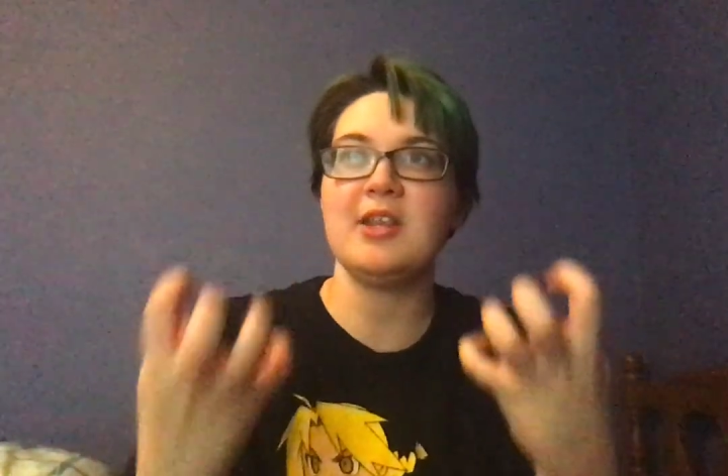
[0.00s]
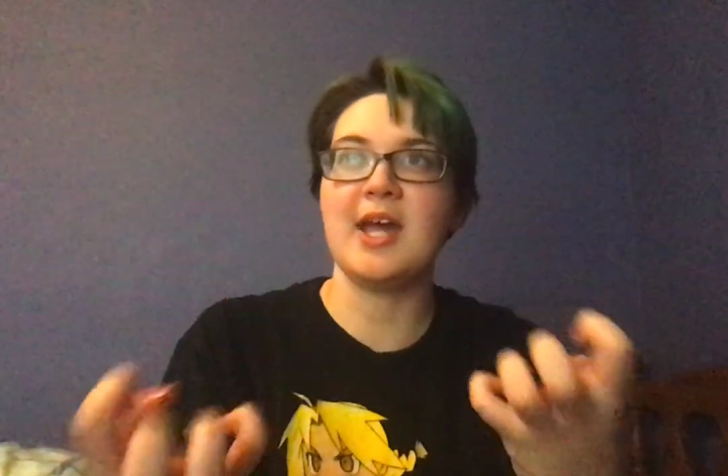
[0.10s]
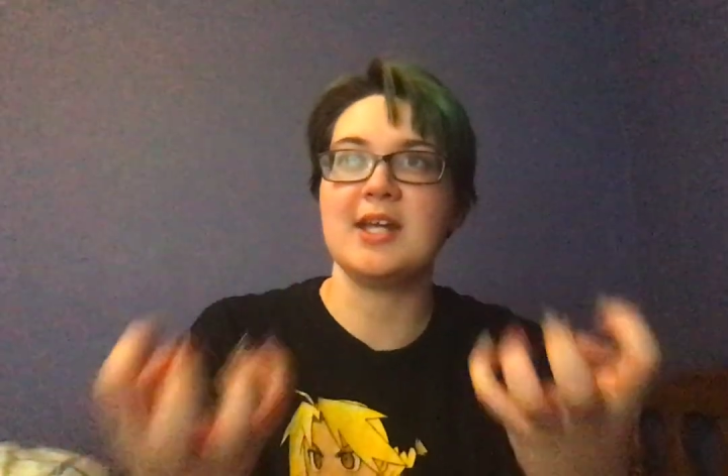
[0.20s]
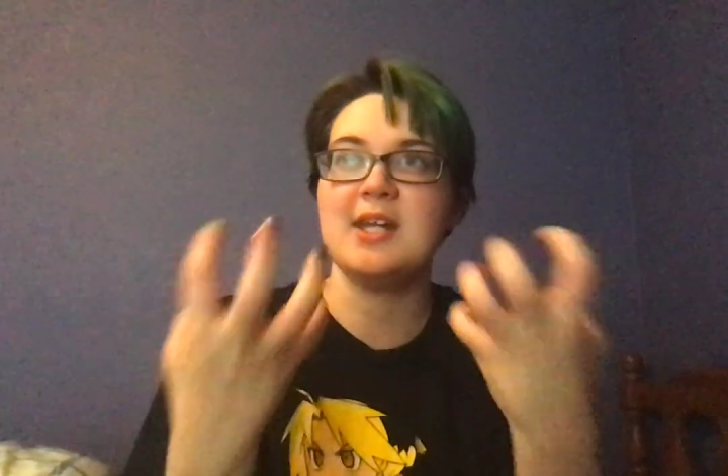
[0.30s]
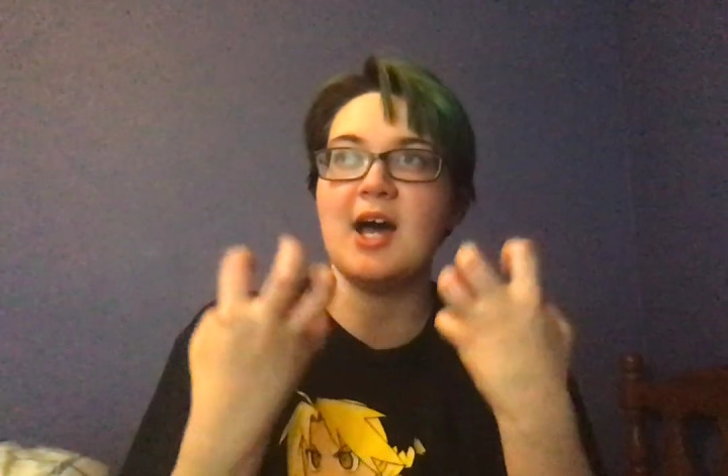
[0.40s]

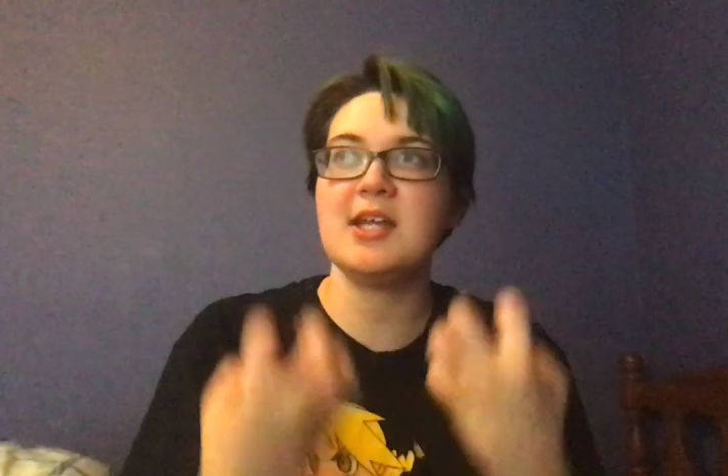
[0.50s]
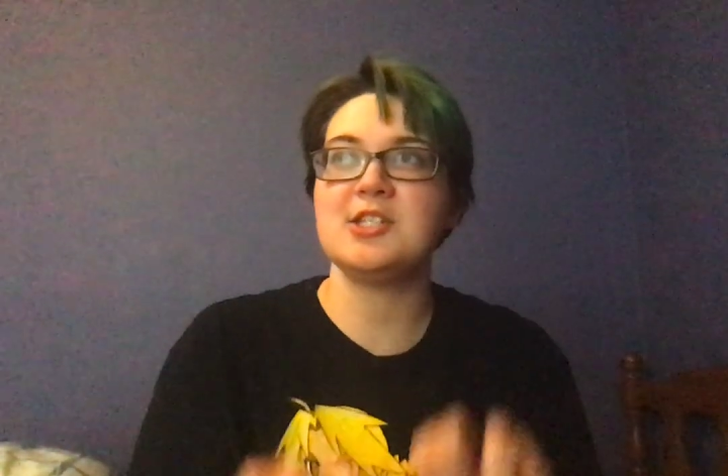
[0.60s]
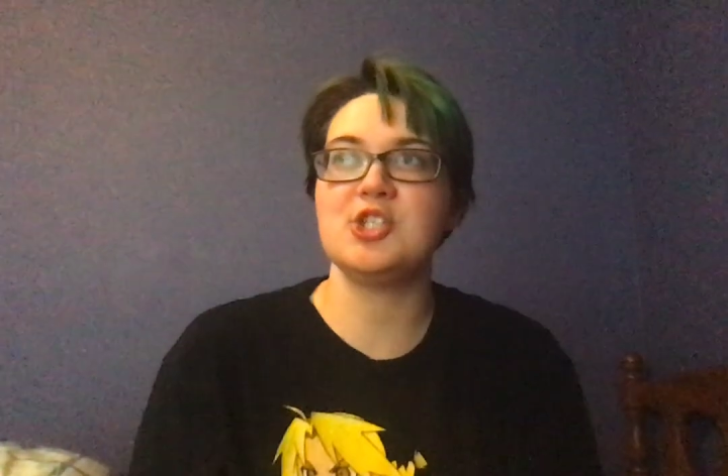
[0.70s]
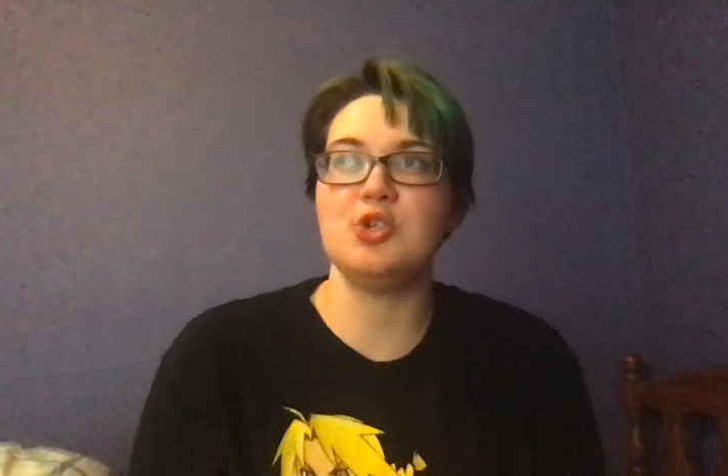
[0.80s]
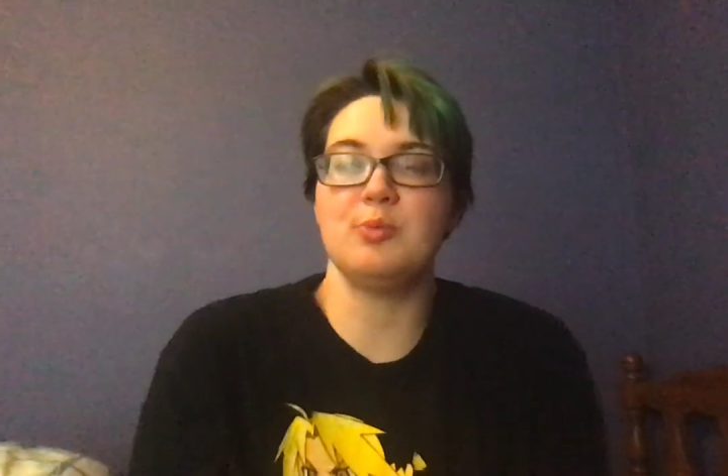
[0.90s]
like, not
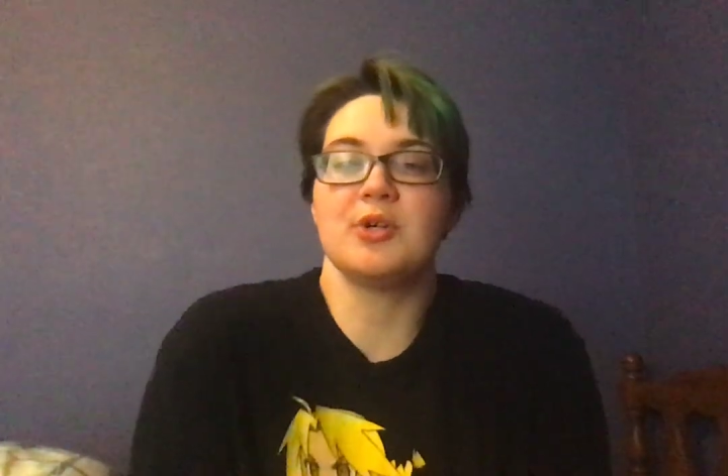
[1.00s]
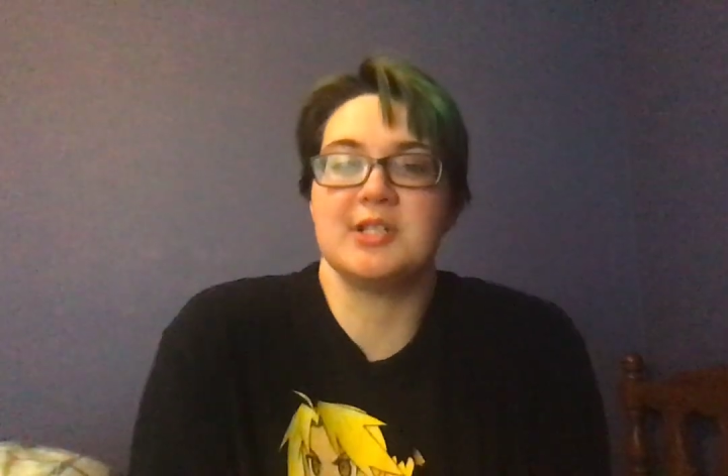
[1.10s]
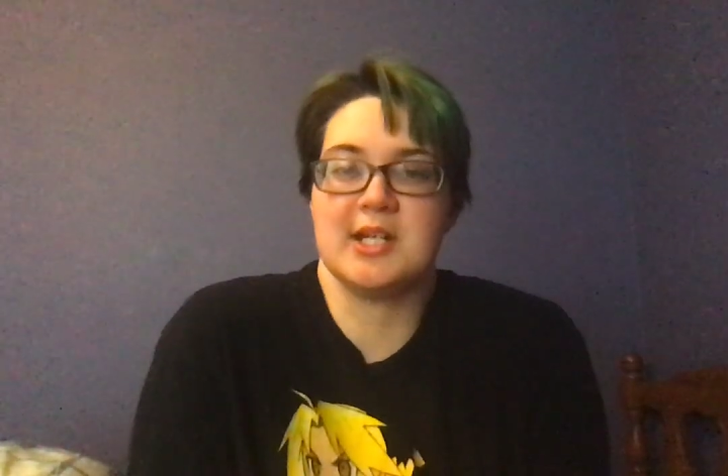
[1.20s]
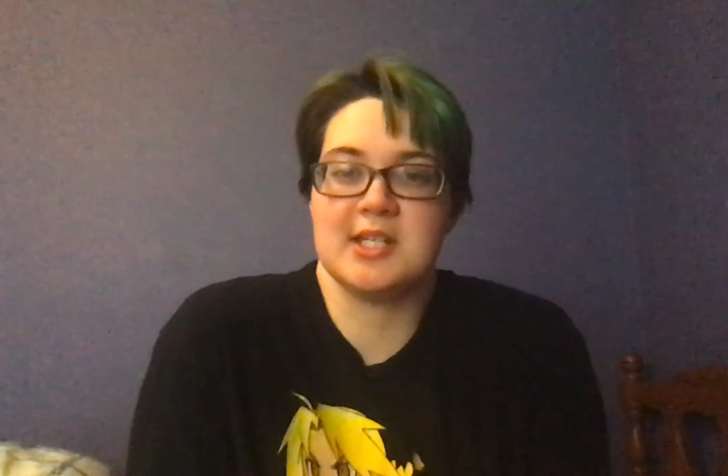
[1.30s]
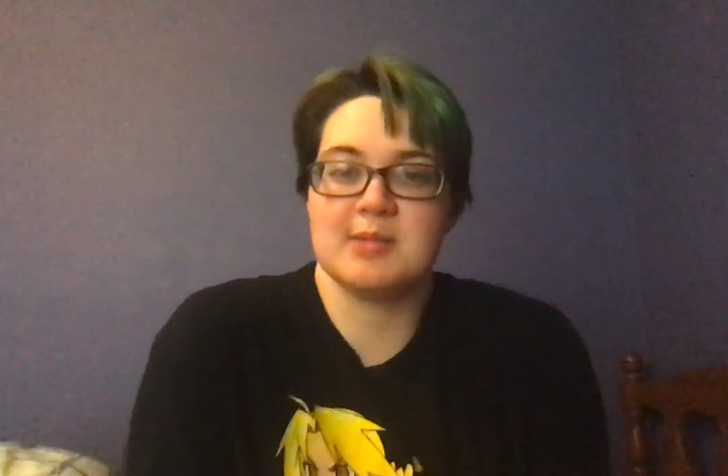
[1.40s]
super
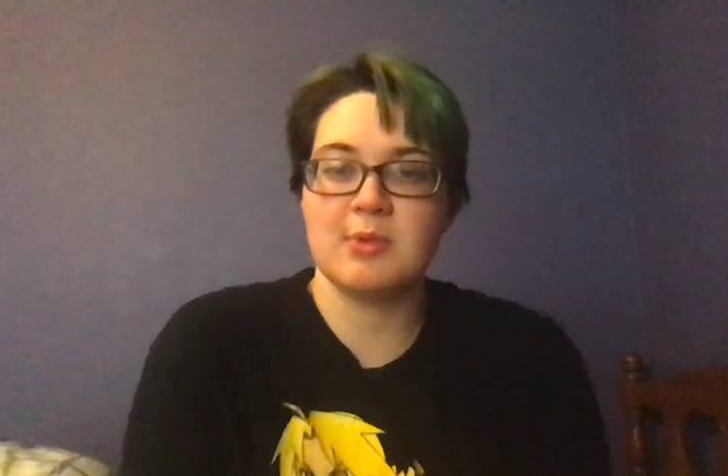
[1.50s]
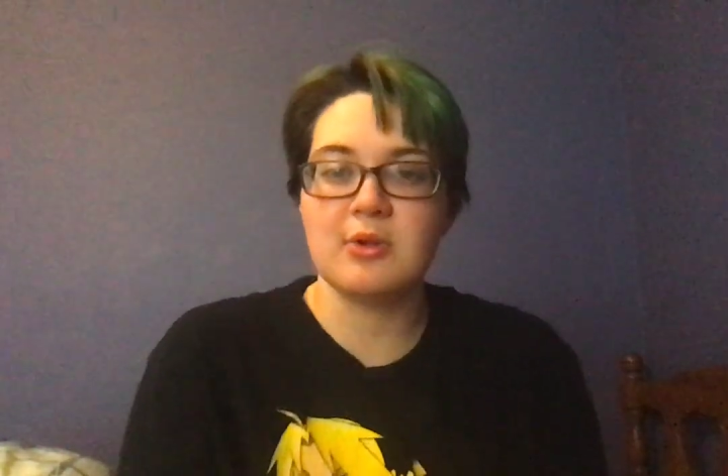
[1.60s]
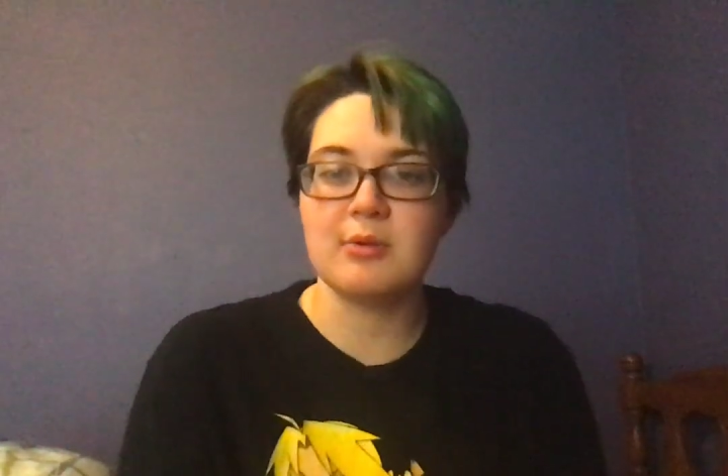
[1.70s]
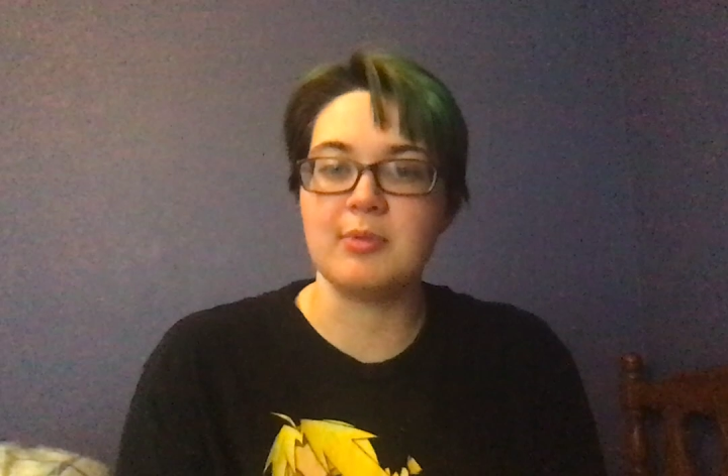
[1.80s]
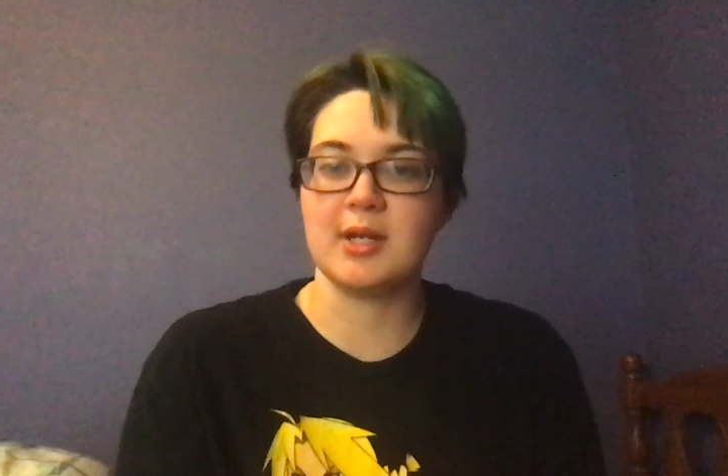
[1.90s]

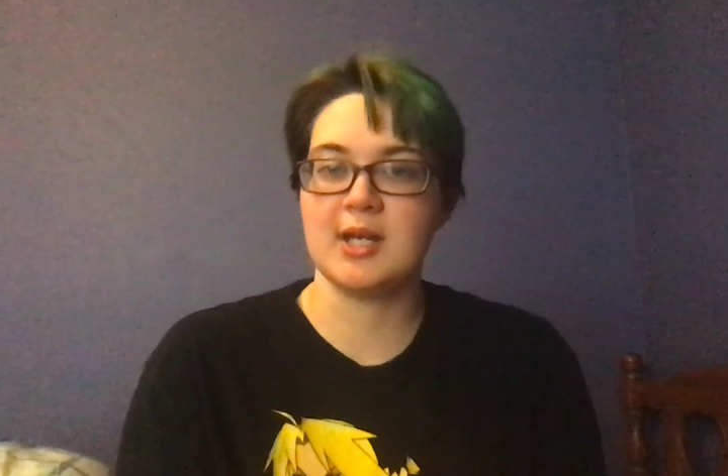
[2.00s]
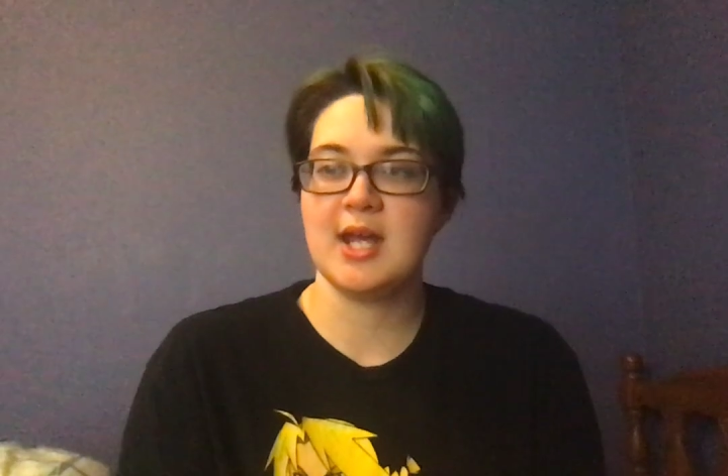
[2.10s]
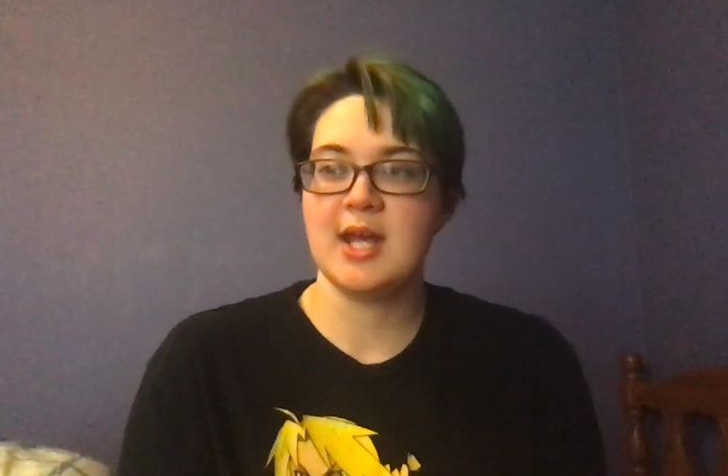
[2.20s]
dismal, but